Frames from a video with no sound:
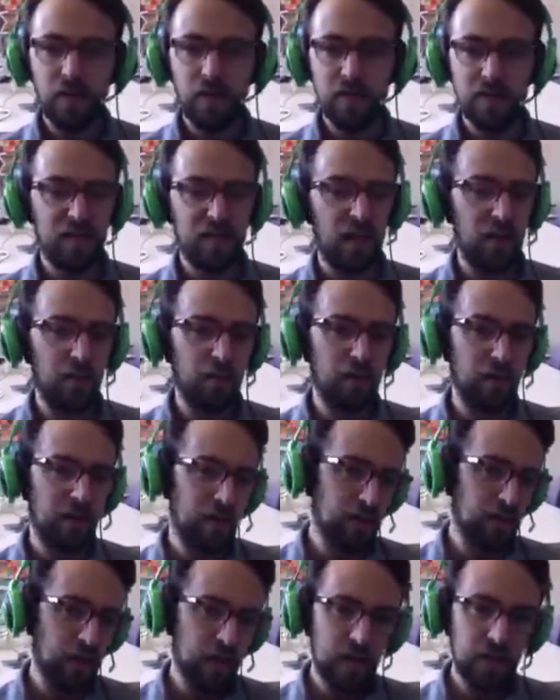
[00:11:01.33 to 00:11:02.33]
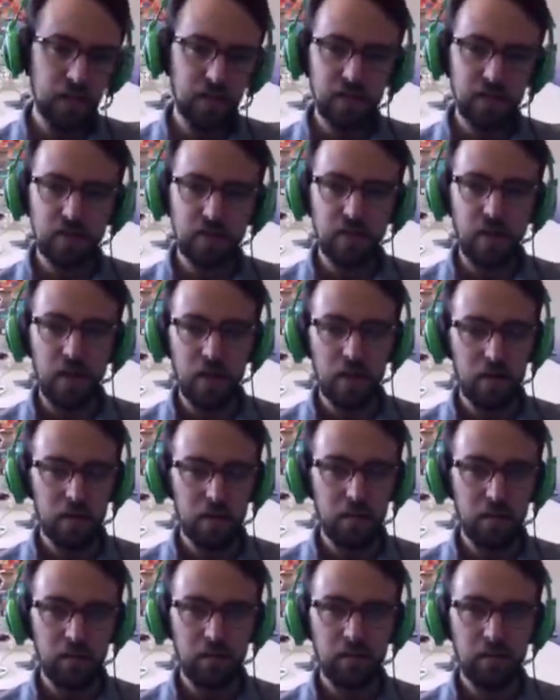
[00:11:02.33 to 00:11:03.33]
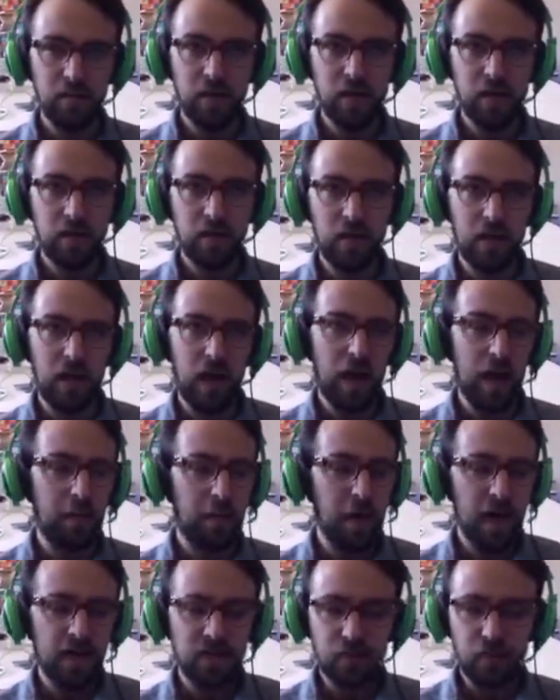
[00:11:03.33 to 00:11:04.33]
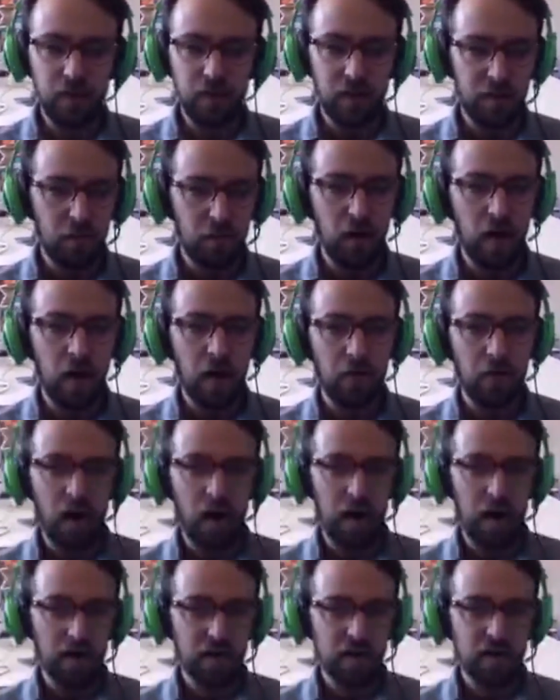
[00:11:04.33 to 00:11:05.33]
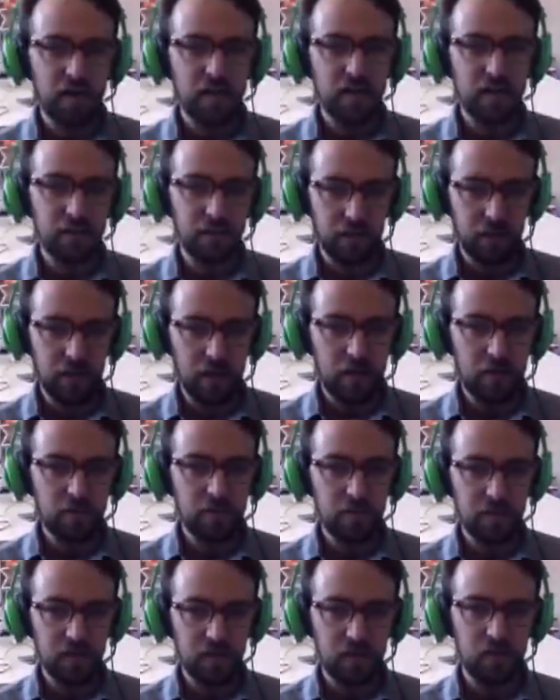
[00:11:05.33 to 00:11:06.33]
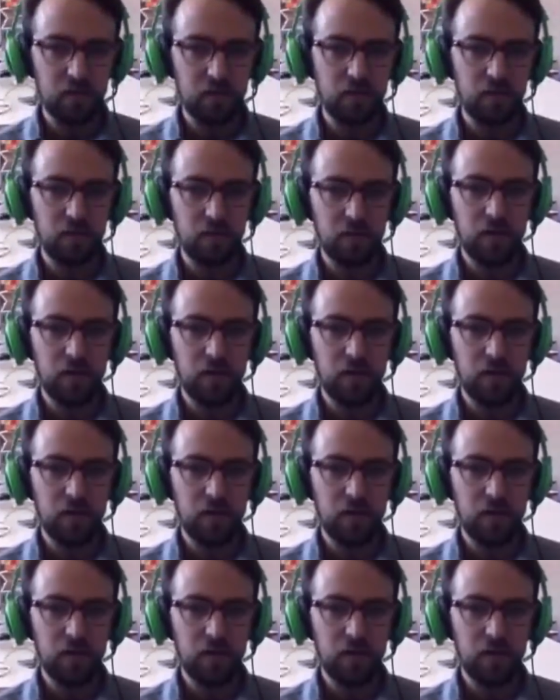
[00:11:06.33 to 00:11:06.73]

and stay really late. The lab has 24-hour access for them. So,